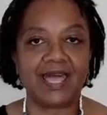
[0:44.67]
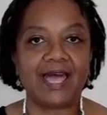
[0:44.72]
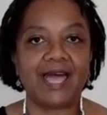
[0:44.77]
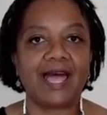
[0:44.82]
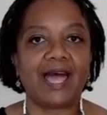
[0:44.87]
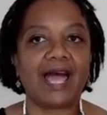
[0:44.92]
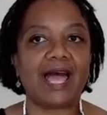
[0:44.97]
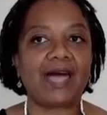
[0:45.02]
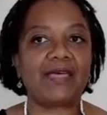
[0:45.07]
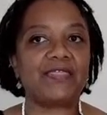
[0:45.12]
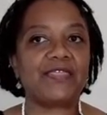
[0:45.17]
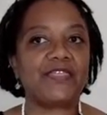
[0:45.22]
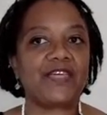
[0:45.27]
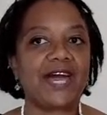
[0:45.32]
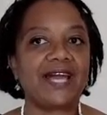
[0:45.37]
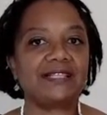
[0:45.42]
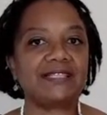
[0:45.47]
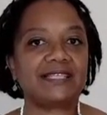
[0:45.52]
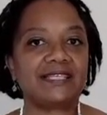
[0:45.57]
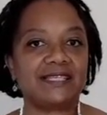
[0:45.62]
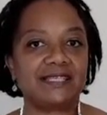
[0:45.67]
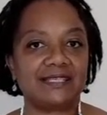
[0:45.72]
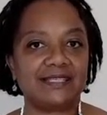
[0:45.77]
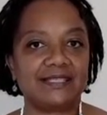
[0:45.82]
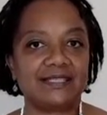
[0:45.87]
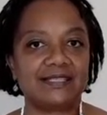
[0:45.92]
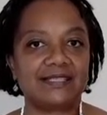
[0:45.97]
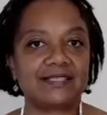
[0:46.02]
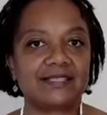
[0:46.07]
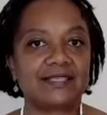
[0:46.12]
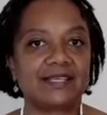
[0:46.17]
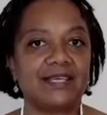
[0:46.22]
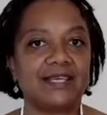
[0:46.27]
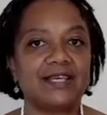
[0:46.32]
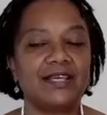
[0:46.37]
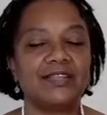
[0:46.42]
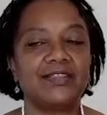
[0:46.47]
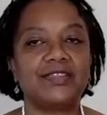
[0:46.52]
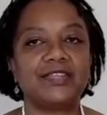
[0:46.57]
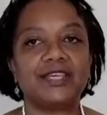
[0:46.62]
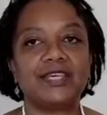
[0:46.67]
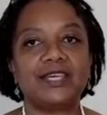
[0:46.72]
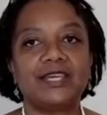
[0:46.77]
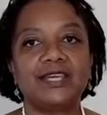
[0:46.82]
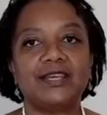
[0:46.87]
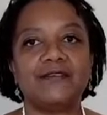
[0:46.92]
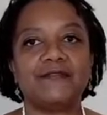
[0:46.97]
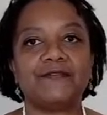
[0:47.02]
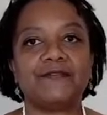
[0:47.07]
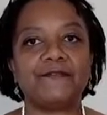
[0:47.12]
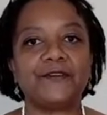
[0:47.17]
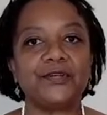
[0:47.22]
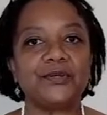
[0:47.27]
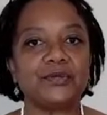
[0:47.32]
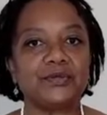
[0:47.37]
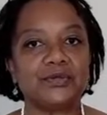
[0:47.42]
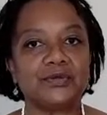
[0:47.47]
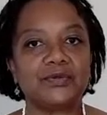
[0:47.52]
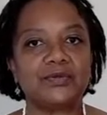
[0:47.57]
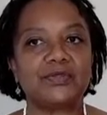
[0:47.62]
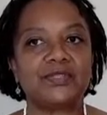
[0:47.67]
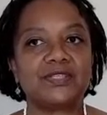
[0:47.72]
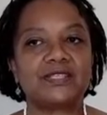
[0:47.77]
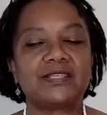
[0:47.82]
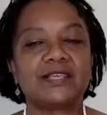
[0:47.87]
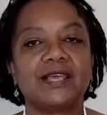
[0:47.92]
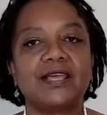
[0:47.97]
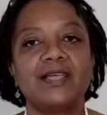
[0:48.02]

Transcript: and that is the foods